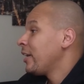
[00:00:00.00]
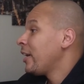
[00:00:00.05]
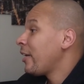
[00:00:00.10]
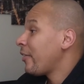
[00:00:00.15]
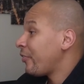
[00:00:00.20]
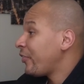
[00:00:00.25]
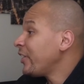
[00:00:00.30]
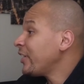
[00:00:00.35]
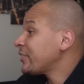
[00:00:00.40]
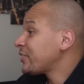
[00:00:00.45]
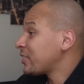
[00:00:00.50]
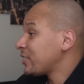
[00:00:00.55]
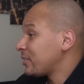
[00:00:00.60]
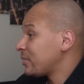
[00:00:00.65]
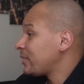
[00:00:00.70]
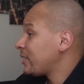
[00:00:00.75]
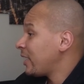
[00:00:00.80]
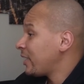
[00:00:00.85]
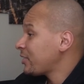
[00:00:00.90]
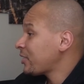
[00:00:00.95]
This is a
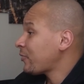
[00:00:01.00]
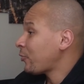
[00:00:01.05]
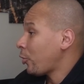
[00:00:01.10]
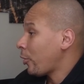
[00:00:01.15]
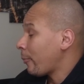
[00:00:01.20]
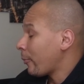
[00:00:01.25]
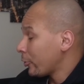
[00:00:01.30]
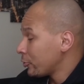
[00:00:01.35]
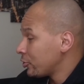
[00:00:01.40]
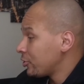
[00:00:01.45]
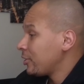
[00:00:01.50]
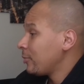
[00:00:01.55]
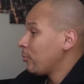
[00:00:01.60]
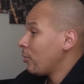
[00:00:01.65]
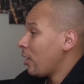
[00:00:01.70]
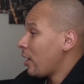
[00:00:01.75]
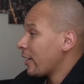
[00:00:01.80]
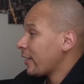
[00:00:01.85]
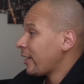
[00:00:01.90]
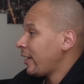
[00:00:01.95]
test of your emergency
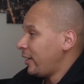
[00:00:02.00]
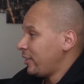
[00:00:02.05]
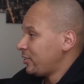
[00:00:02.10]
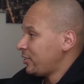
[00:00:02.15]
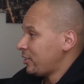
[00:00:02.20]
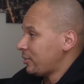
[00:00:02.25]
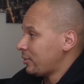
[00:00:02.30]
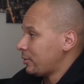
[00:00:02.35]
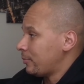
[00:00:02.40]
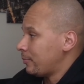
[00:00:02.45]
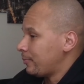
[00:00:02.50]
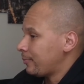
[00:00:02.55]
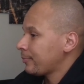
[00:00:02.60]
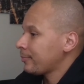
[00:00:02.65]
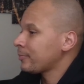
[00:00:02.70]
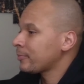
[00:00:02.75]
broadcast system.